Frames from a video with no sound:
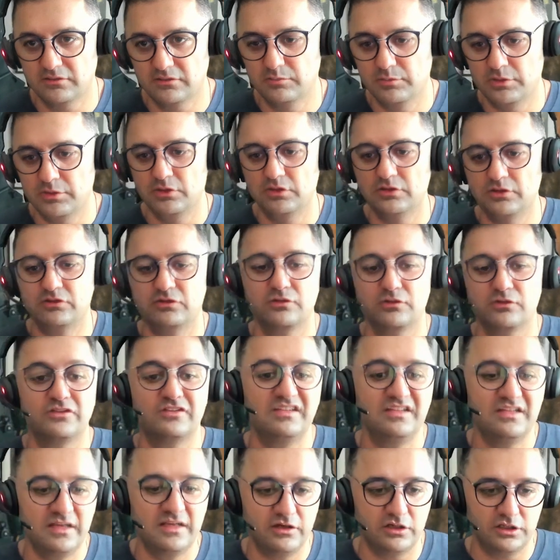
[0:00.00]
the myriads of
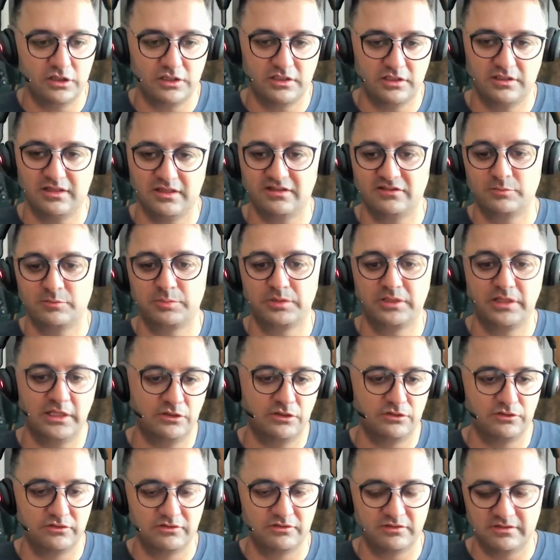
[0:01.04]
city architects,
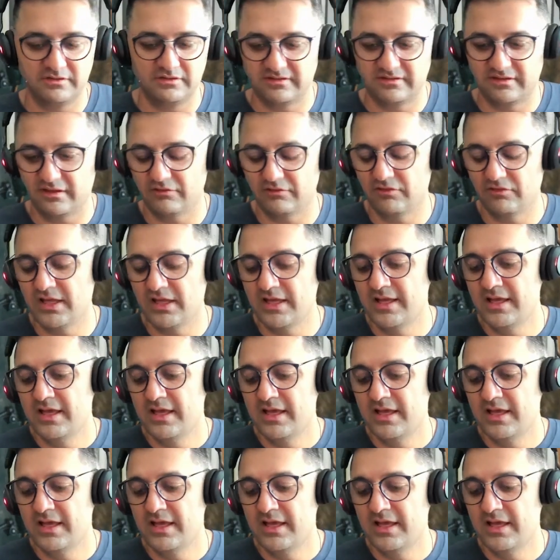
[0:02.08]
planners and stuff.